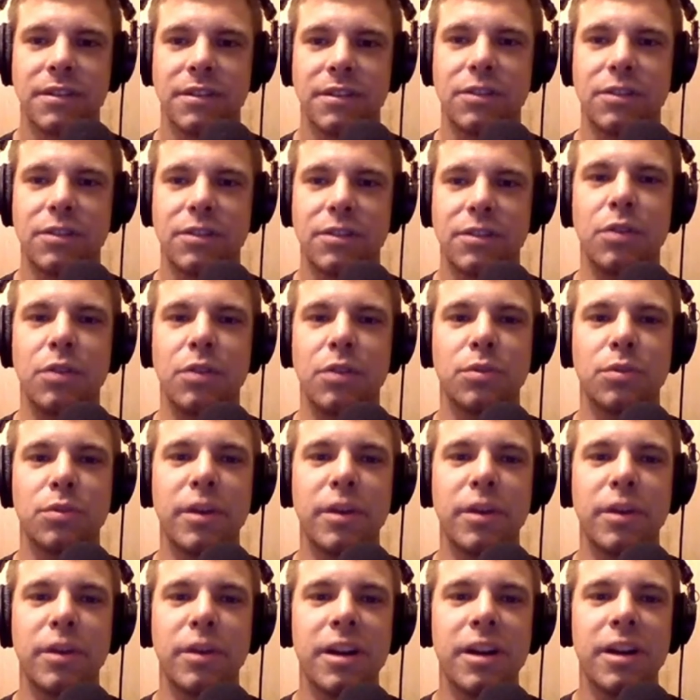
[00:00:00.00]
So right
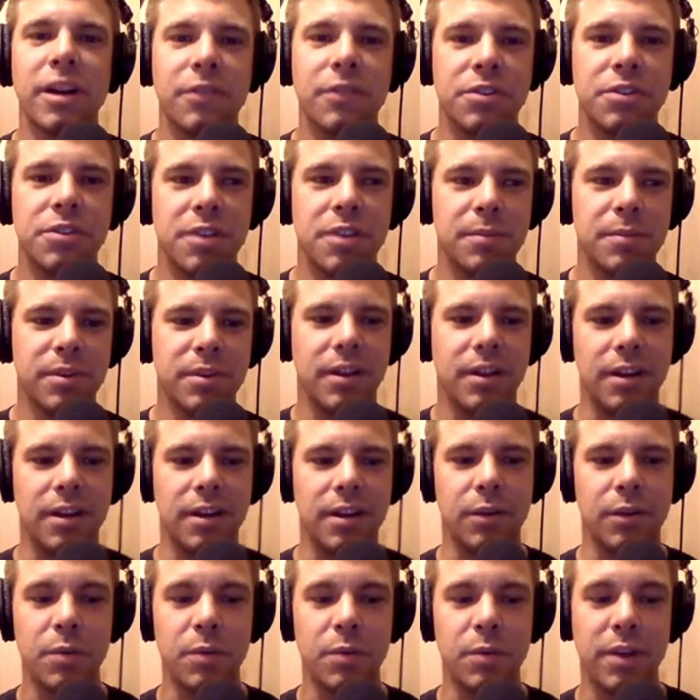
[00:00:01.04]
off the jump,
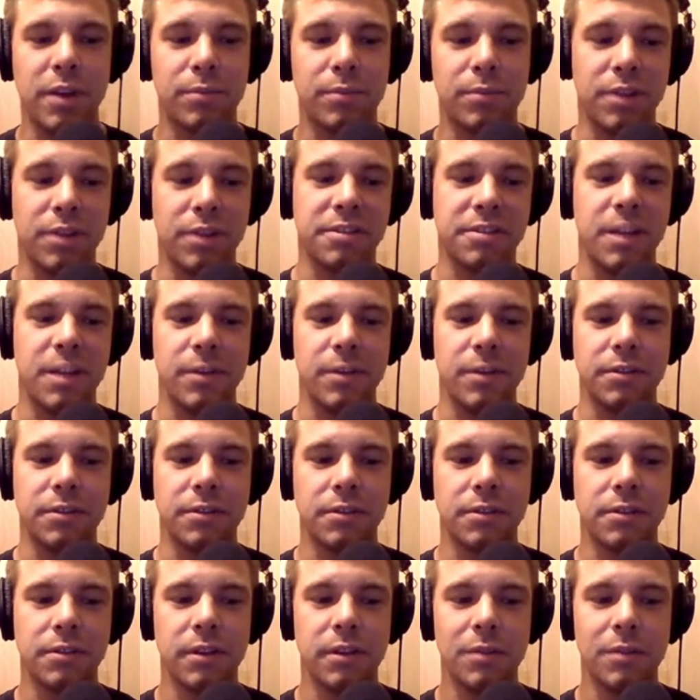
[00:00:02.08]
we made press
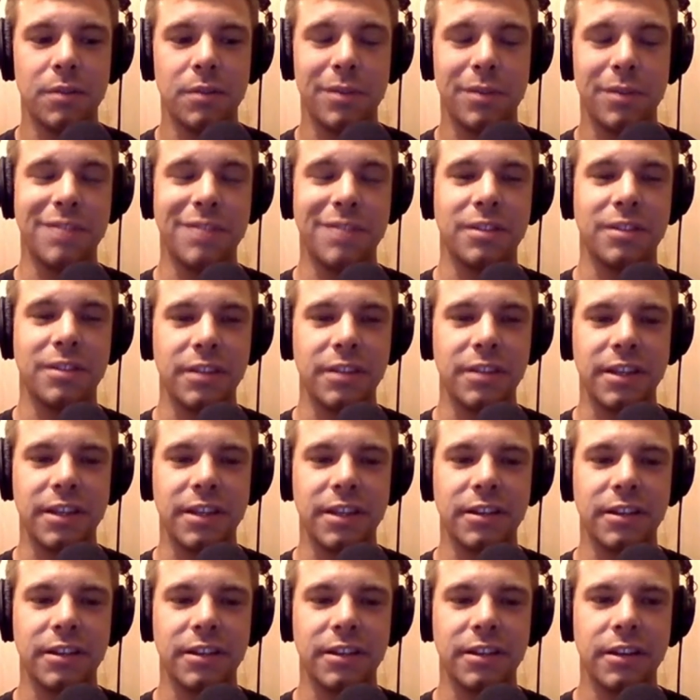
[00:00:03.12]
statements
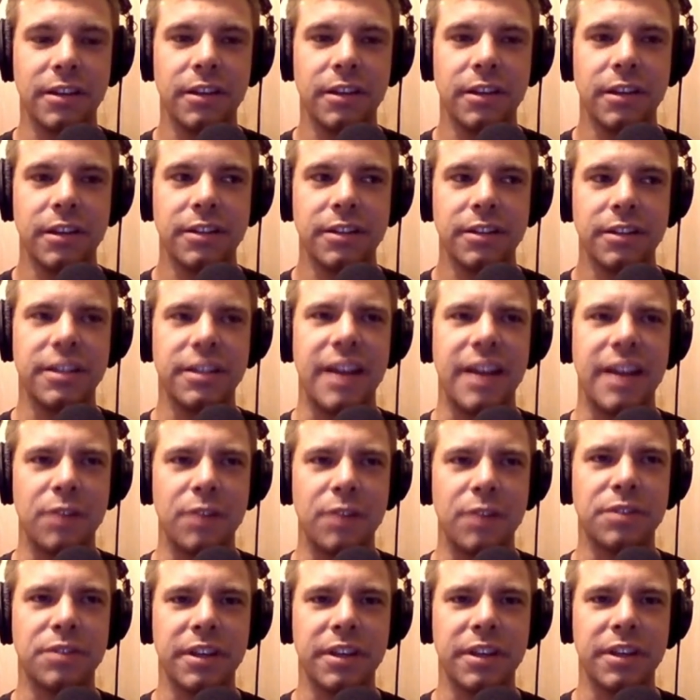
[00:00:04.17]
basically
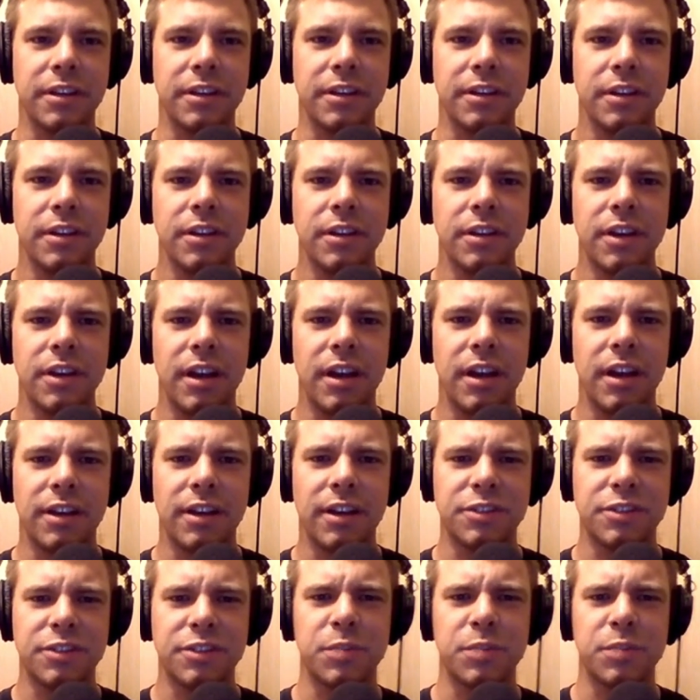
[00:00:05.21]
denouncing
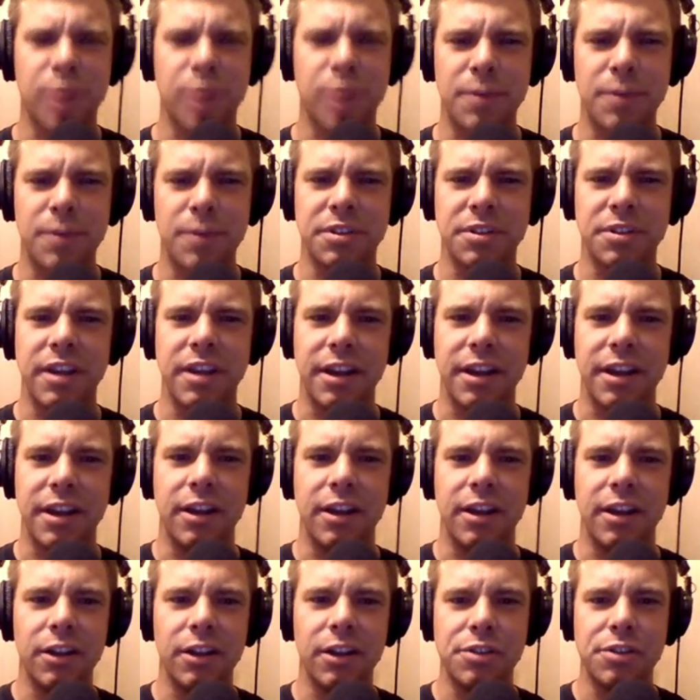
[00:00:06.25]
supremacy
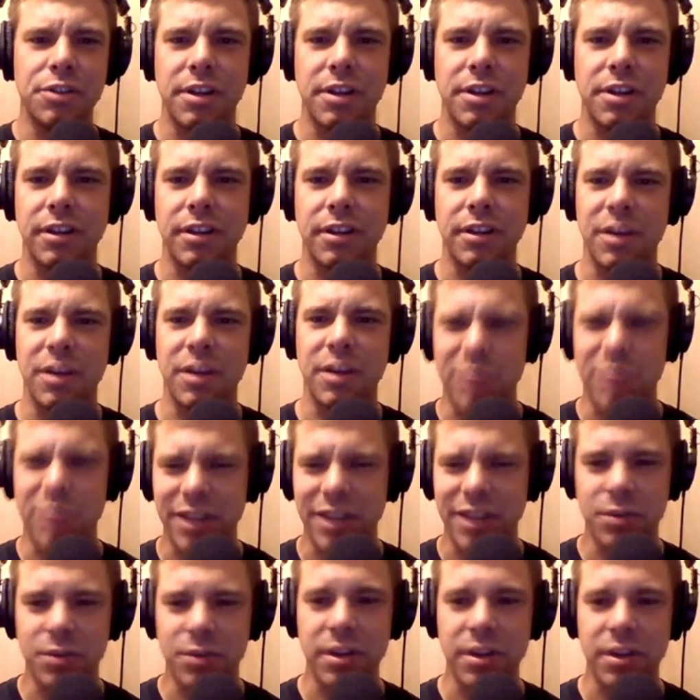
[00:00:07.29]
ideology and
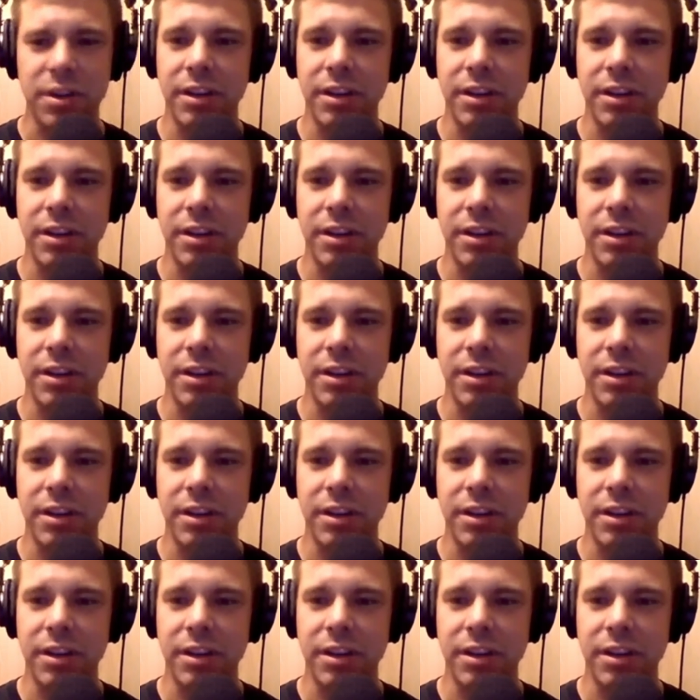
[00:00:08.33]
bigotry.